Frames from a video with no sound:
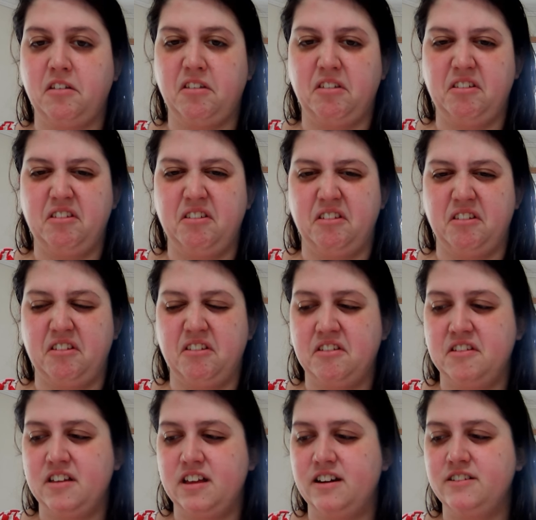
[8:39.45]
Ooh,
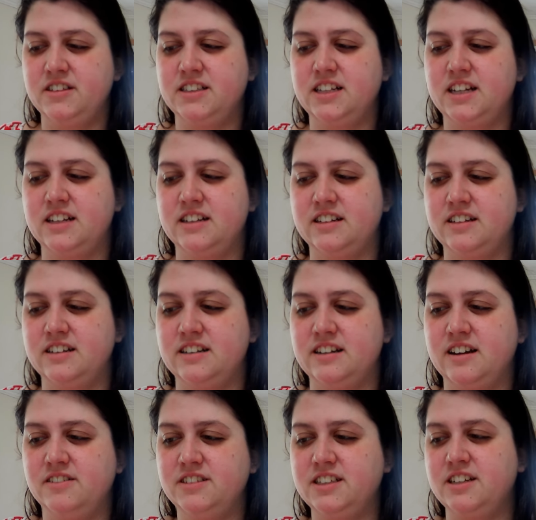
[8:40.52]
how is that?
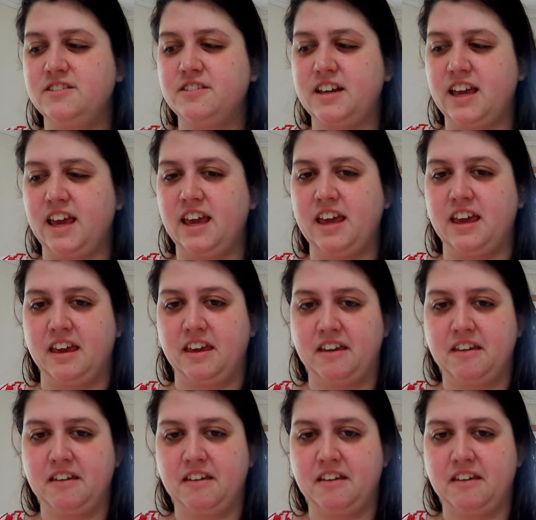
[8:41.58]
How is that okay?